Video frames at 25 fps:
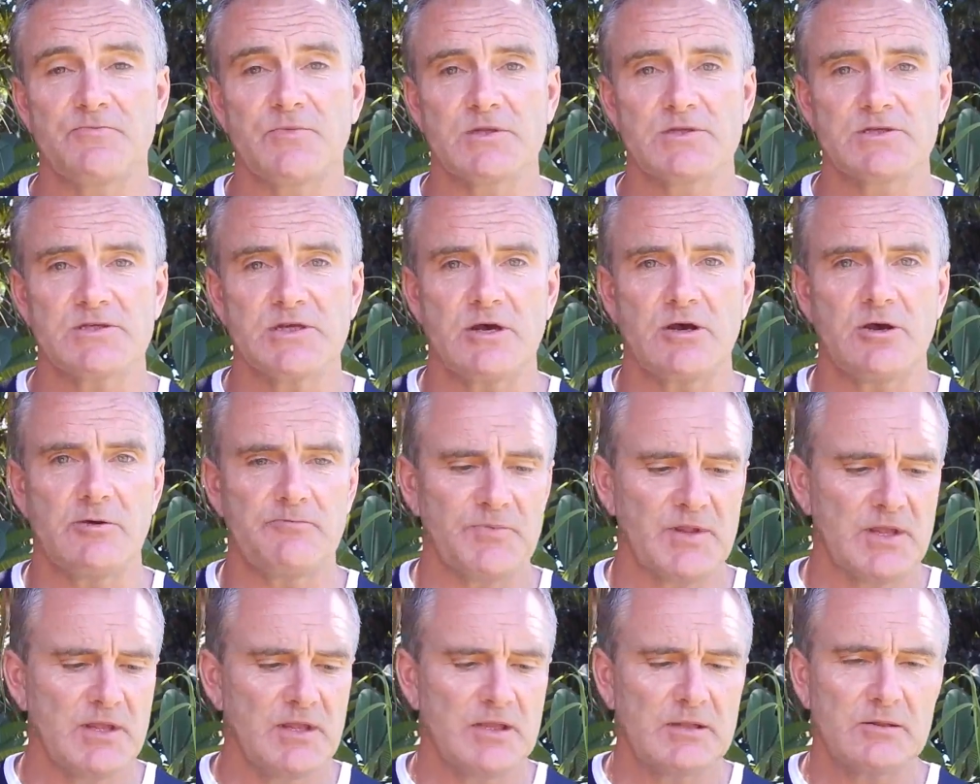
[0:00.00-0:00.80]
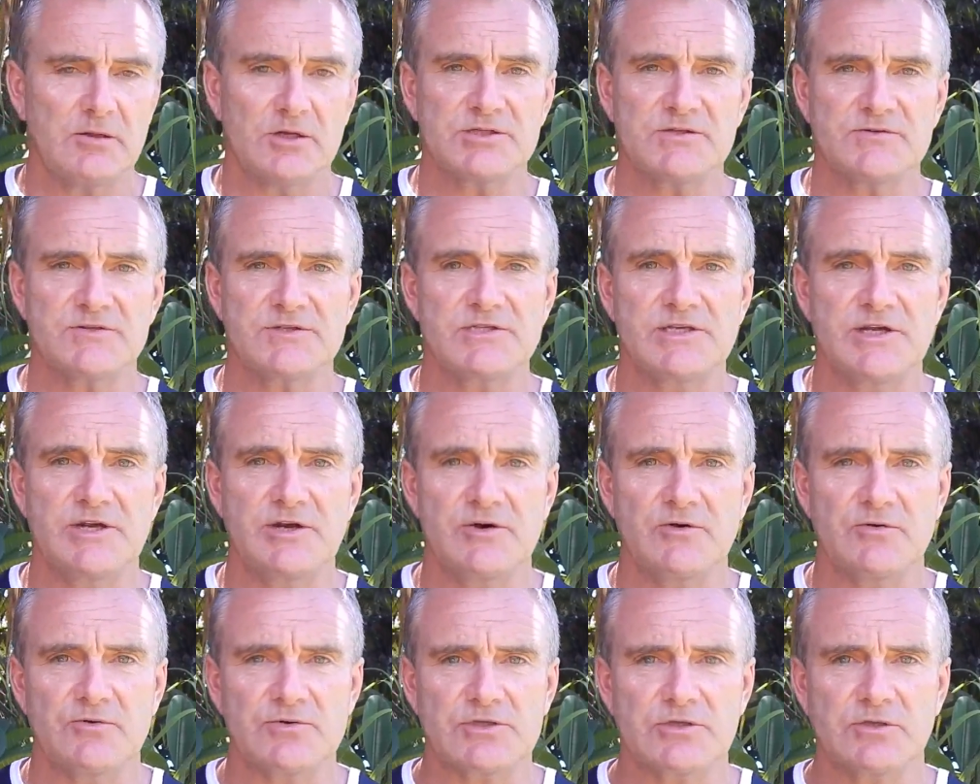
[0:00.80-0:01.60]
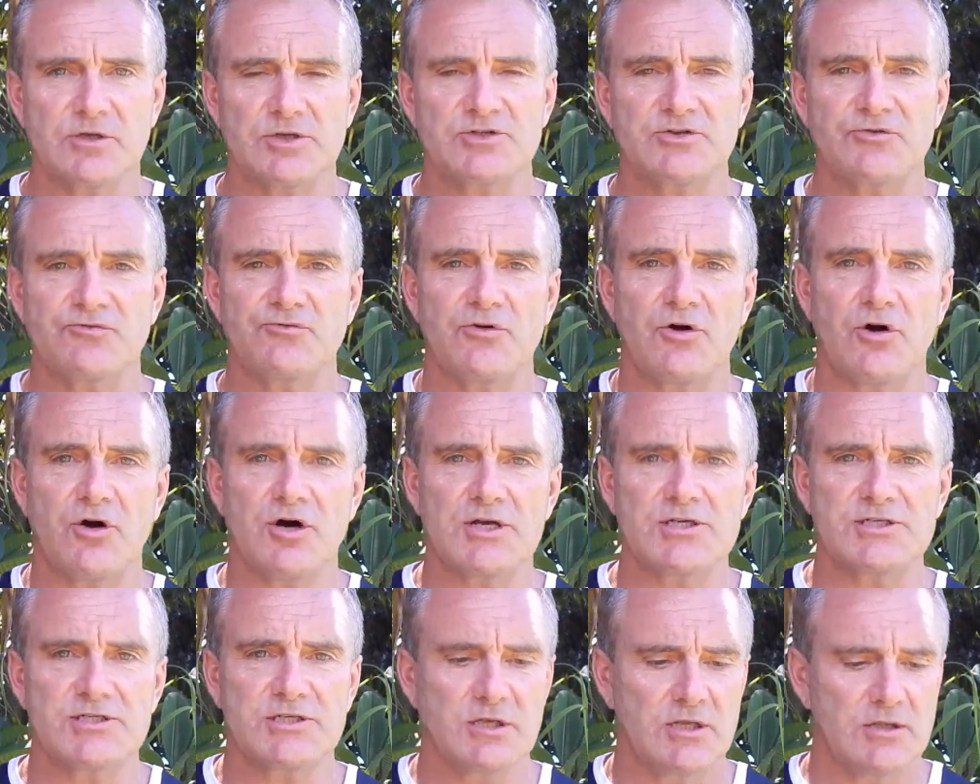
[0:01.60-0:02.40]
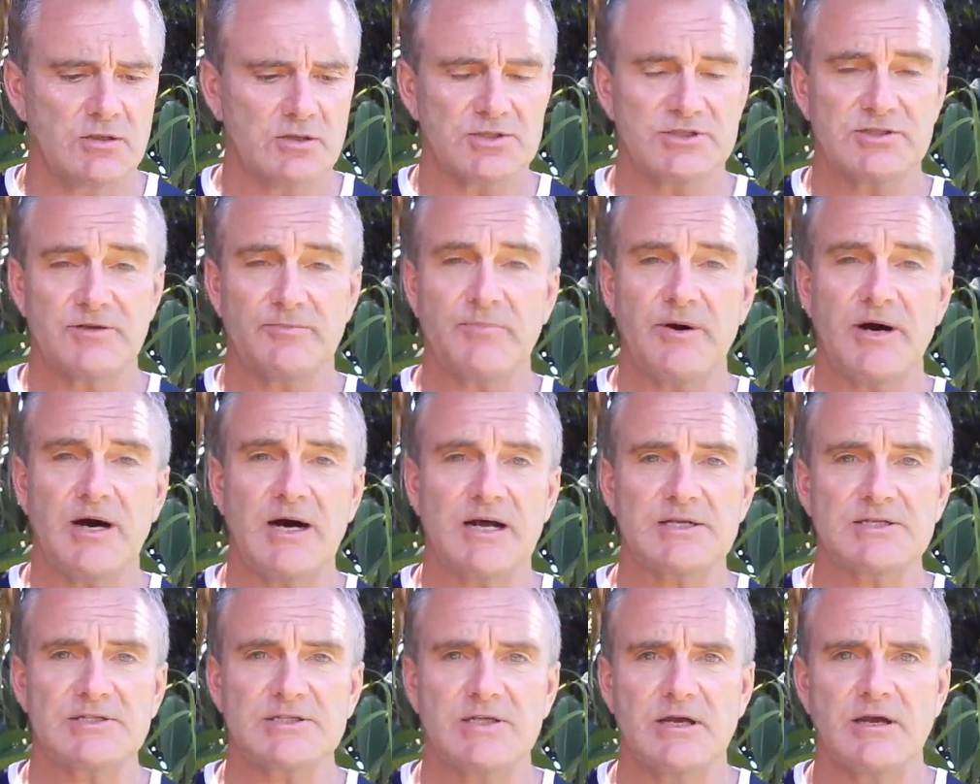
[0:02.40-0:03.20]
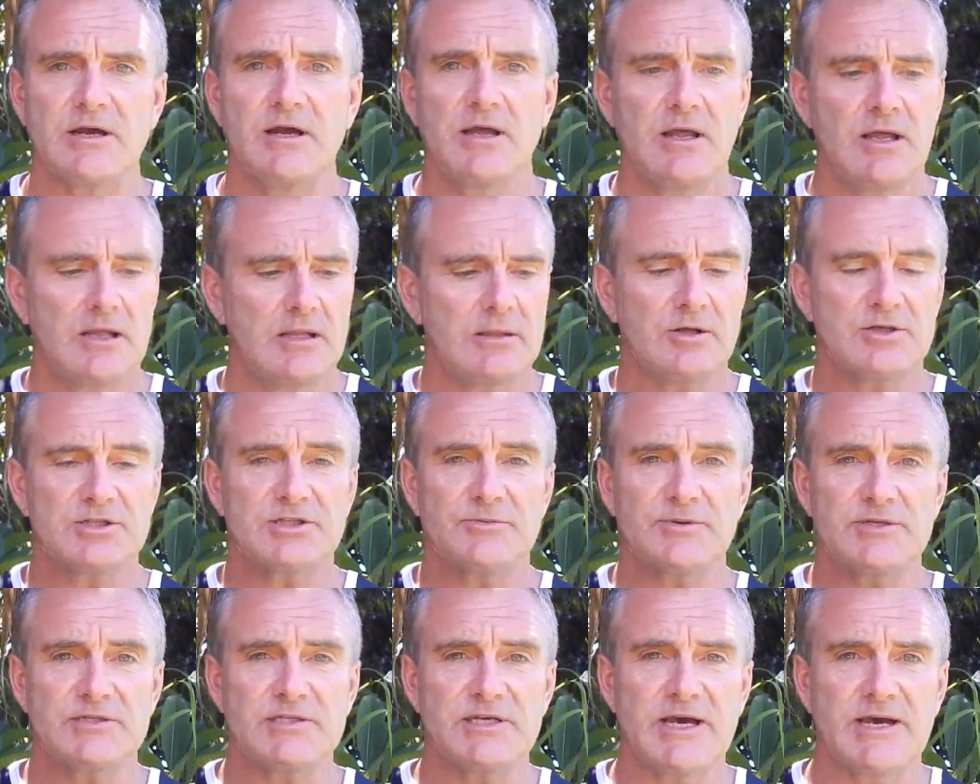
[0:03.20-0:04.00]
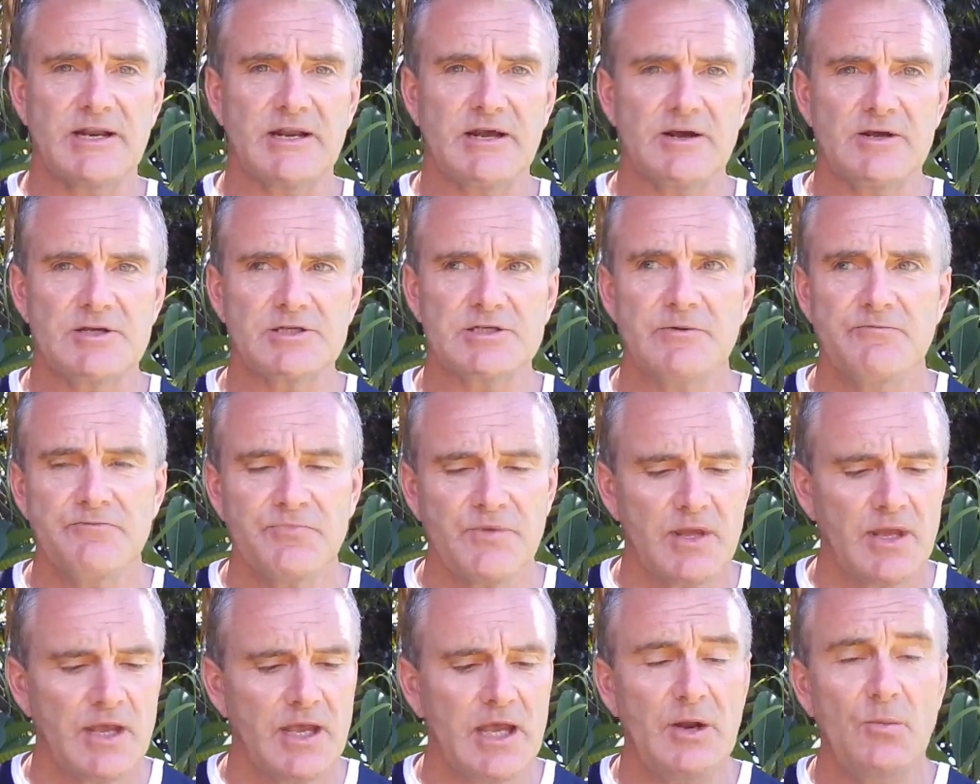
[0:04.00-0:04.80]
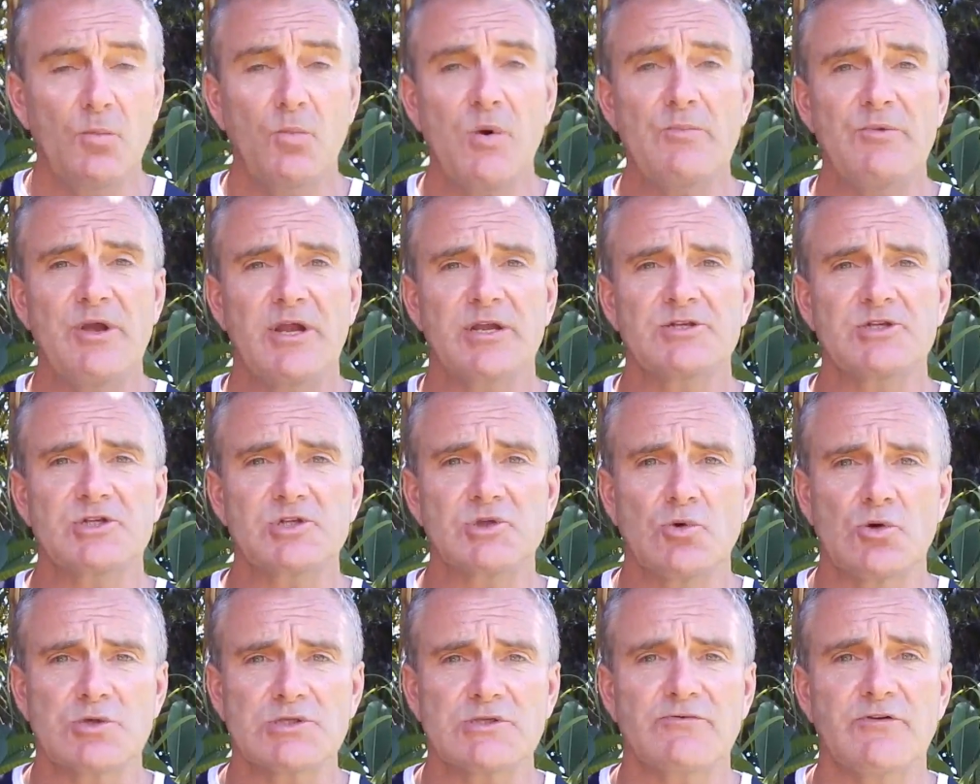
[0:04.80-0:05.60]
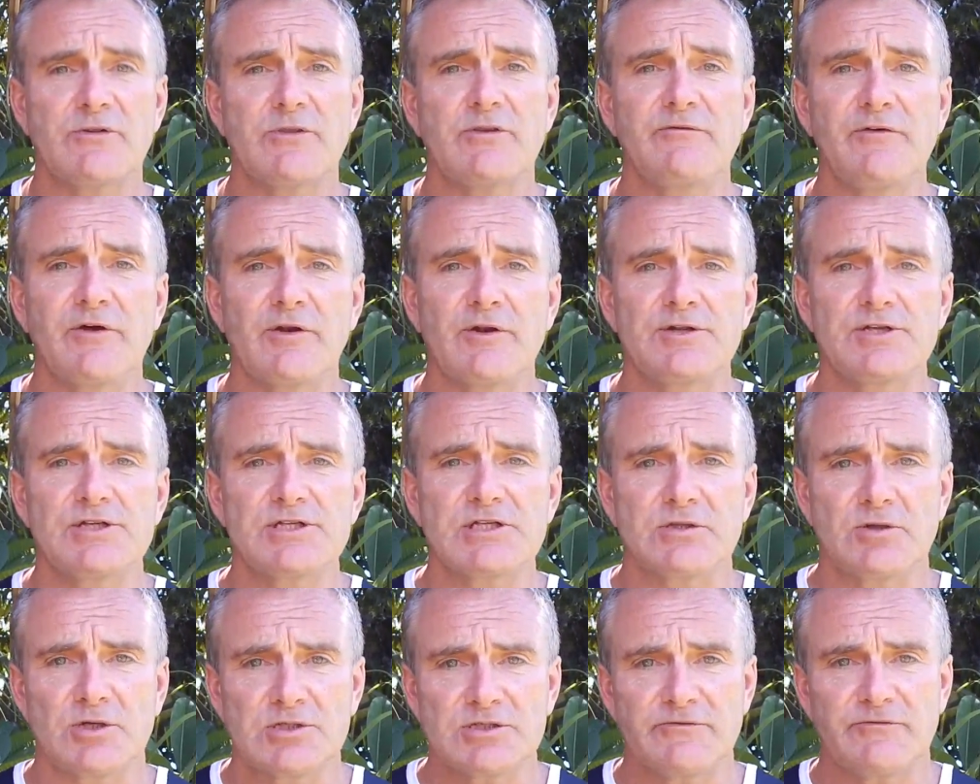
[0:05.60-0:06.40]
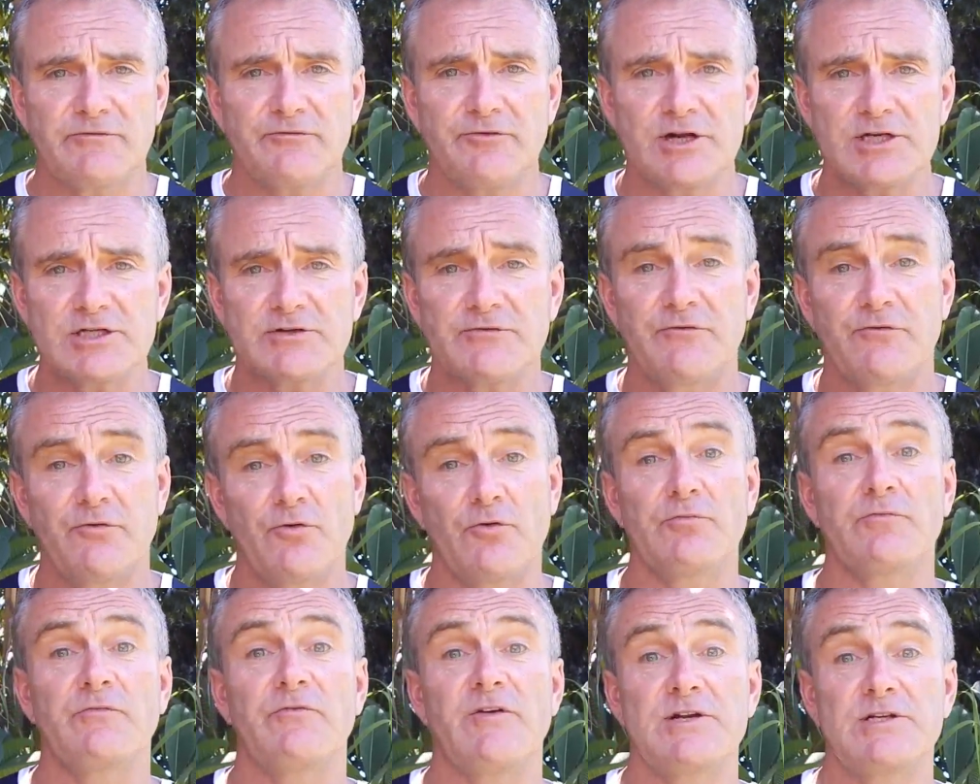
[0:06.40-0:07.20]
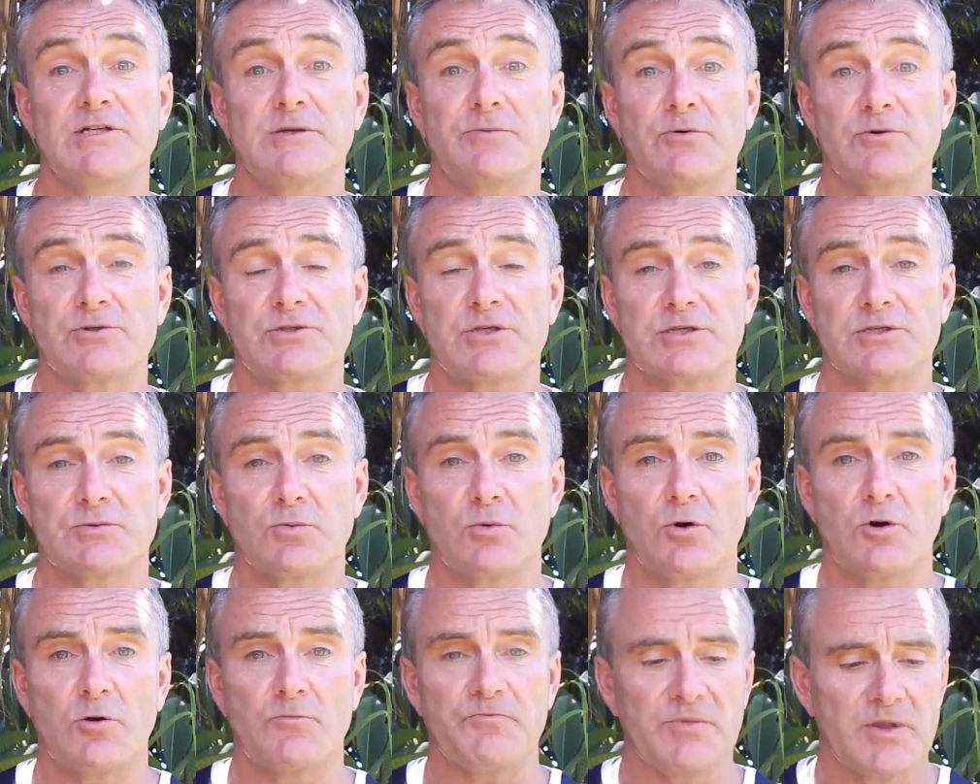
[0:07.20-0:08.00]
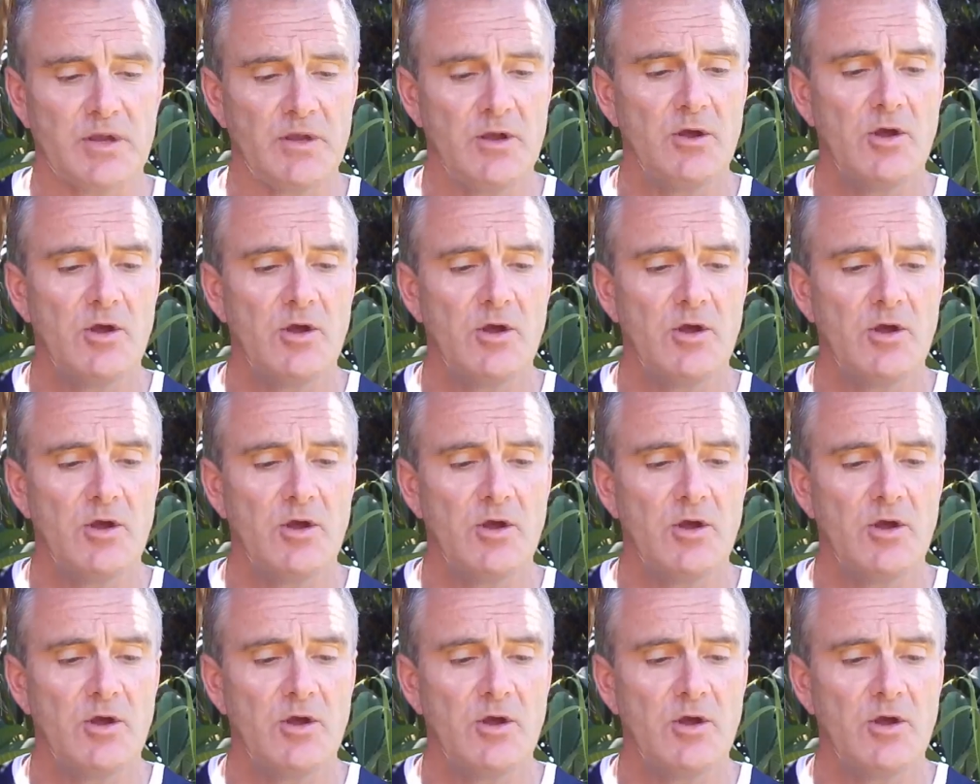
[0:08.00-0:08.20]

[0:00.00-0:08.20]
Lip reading: So lots of cereals, lots of rice, lots of pasta, lots of potatoes, and when we can source it from the villages, lots of fresh fruit and vegetables as well.